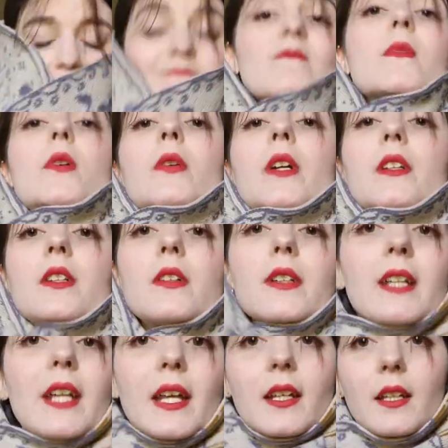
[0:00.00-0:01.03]
around your
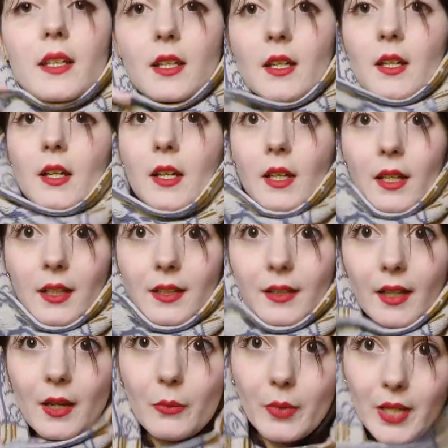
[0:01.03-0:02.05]
neck, and
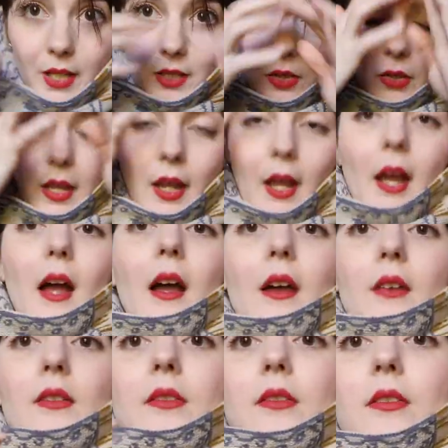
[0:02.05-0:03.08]
that way you
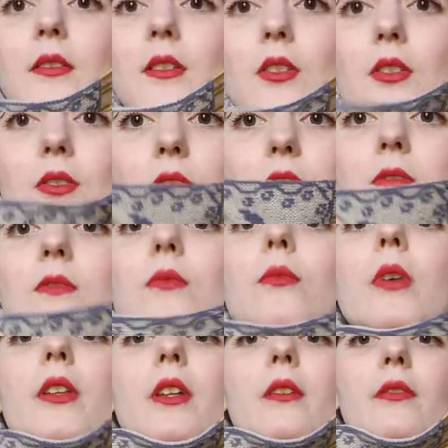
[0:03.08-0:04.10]
have just
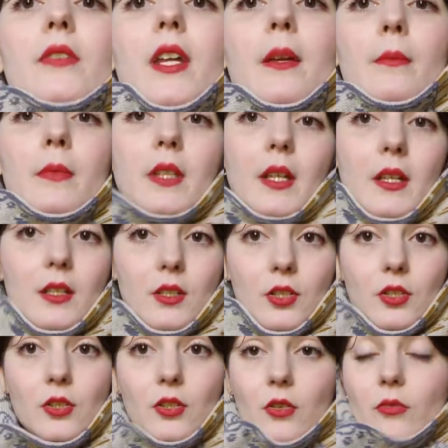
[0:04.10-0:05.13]
one of them that is
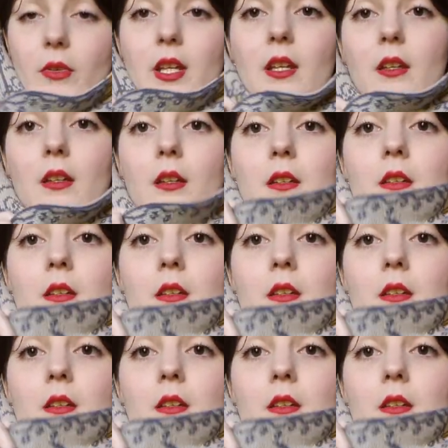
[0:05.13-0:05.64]
showing